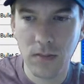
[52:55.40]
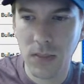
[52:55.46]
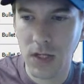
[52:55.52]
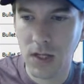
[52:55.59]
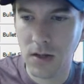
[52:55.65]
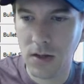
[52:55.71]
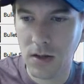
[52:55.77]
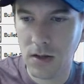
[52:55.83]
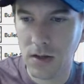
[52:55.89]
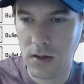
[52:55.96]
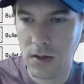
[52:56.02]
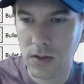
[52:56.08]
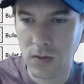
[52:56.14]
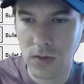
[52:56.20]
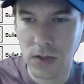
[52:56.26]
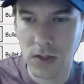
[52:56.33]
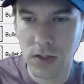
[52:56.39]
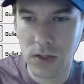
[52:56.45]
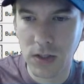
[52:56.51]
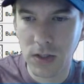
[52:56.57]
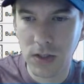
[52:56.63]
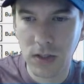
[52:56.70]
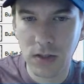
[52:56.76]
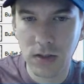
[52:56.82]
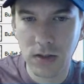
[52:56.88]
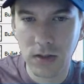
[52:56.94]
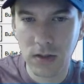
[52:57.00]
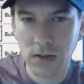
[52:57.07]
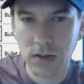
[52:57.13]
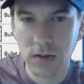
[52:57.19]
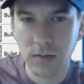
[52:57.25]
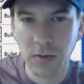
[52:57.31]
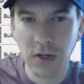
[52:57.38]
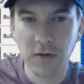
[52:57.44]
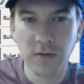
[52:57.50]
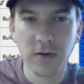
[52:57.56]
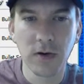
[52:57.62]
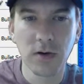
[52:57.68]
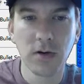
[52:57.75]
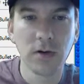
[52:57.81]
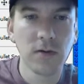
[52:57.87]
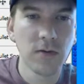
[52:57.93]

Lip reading: And this one is speed 5.